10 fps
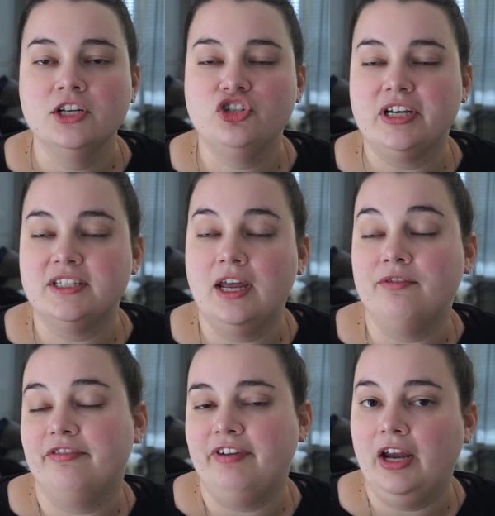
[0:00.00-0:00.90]
just a
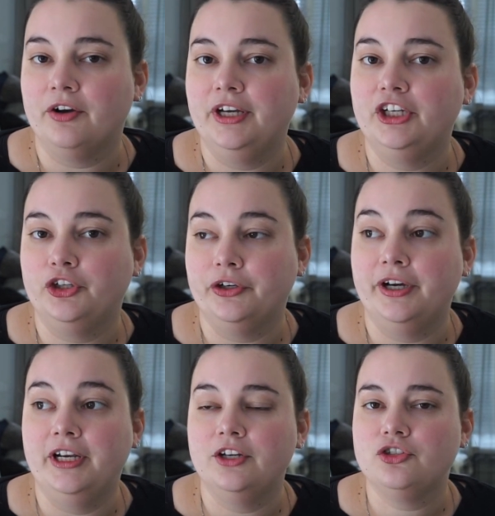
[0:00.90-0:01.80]
very
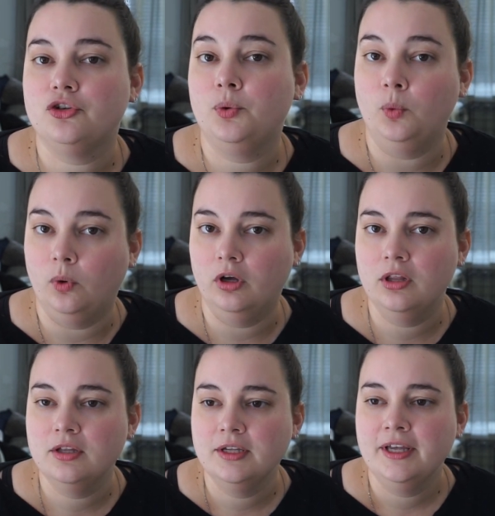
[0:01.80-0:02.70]
good
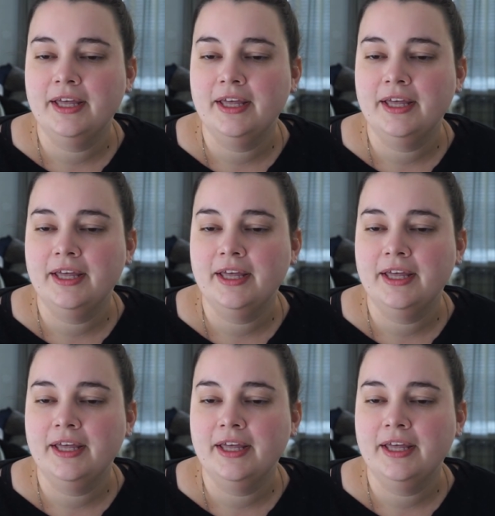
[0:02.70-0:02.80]
tool